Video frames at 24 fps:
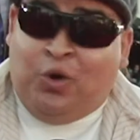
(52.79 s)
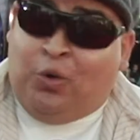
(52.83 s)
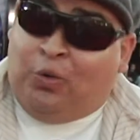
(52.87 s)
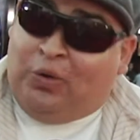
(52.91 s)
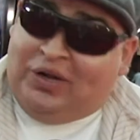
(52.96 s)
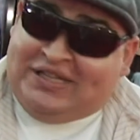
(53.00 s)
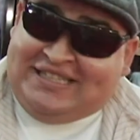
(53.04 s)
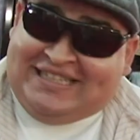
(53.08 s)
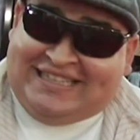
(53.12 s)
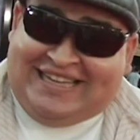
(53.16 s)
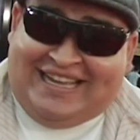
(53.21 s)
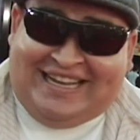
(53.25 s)

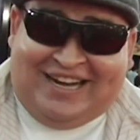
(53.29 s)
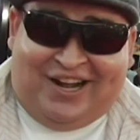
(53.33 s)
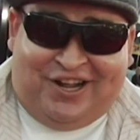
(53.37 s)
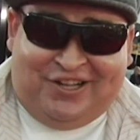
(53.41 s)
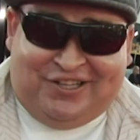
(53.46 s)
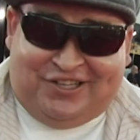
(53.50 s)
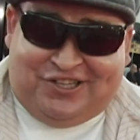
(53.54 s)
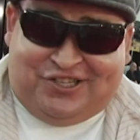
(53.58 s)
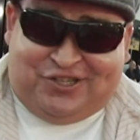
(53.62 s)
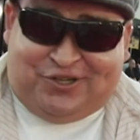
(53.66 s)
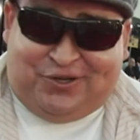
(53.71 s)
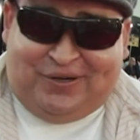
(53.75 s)
Once again
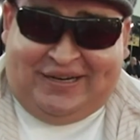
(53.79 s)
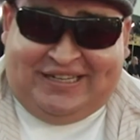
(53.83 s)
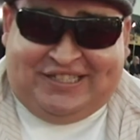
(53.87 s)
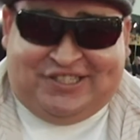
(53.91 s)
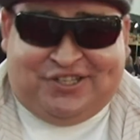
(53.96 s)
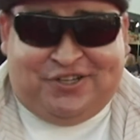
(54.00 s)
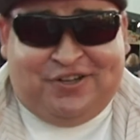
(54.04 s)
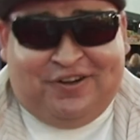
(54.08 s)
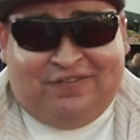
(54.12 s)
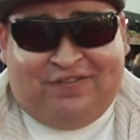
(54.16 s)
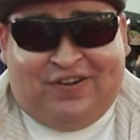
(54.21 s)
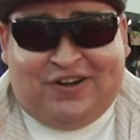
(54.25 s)
on the
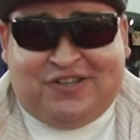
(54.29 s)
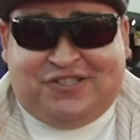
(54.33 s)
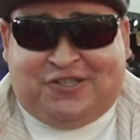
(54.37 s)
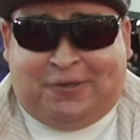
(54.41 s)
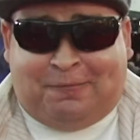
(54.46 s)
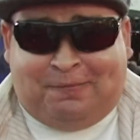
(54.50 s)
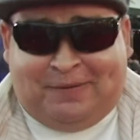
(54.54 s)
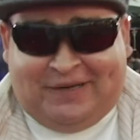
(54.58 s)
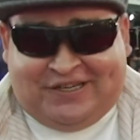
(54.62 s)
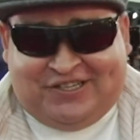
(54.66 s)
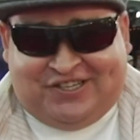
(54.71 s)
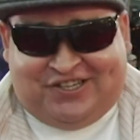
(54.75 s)
streets,
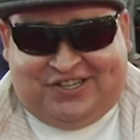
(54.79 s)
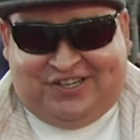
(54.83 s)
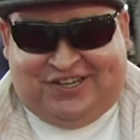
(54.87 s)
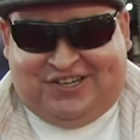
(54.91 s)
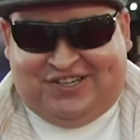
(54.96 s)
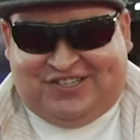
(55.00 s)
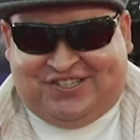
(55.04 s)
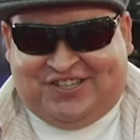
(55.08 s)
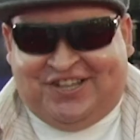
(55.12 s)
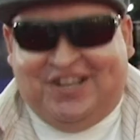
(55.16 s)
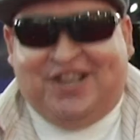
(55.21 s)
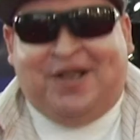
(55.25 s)
Universal
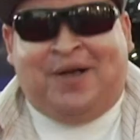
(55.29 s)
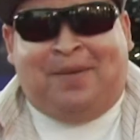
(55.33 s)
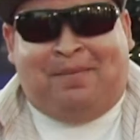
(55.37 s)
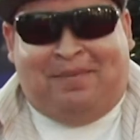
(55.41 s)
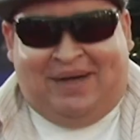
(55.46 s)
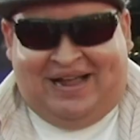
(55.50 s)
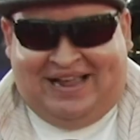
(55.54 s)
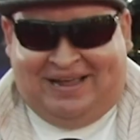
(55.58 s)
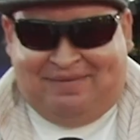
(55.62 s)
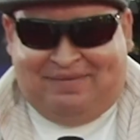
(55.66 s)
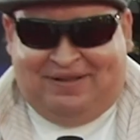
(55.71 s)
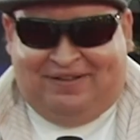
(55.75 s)
Pictures,
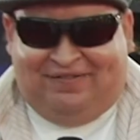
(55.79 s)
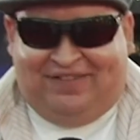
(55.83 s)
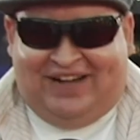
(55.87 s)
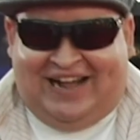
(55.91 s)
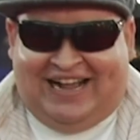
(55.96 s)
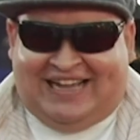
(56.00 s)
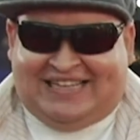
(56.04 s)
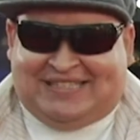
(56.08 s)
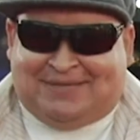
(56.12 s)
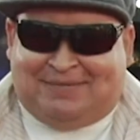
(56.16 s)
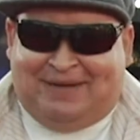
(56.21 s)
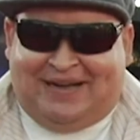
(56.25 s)
Miami
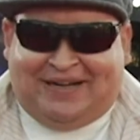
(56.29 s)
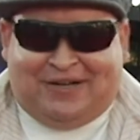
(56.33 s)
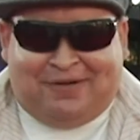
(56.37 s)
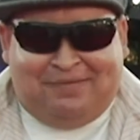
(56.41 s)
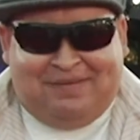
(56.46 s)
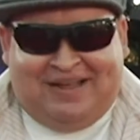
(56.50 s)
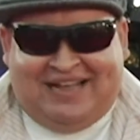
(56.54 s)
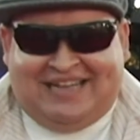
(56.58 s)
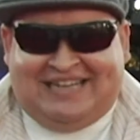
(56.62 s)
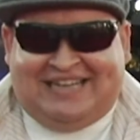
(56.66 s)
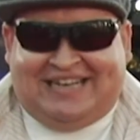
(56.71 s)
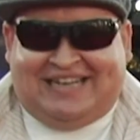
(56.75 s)
Vice. Michael
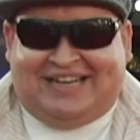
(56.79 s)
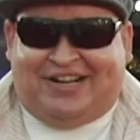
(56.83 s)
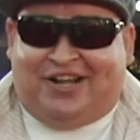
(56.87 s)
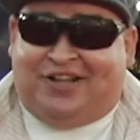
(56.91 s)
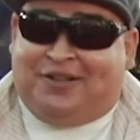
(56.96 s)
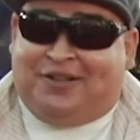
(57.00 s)
Mann did it